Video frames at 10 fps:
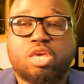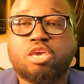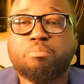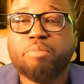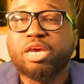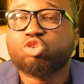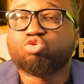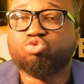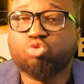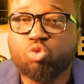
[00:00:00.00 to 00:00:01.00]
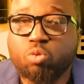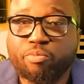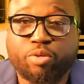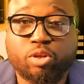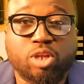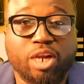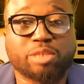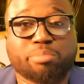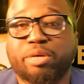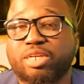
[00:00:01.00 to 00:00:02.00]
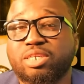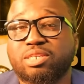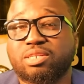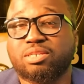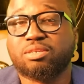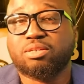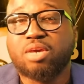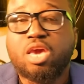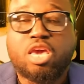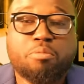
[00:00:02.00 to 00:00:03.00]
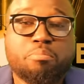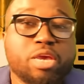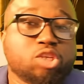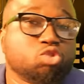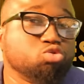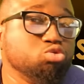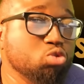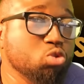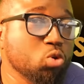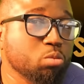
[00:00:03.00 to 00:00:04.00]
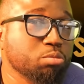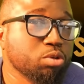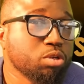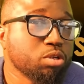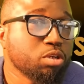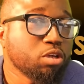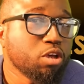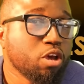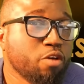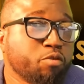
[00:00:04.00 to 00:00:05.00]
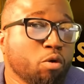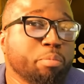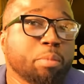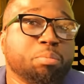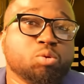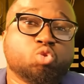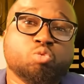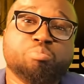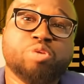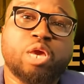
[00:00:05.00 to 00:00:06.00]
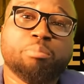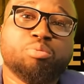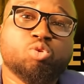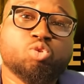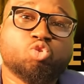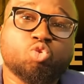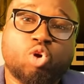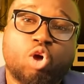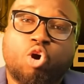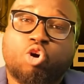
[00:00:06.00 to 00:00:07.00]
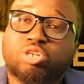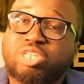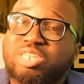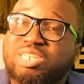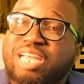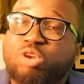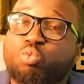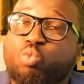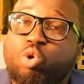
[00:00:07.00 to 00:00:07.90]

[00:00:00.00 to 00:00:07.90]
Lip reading: It makes room for transparency. It makes room for people to be able to understand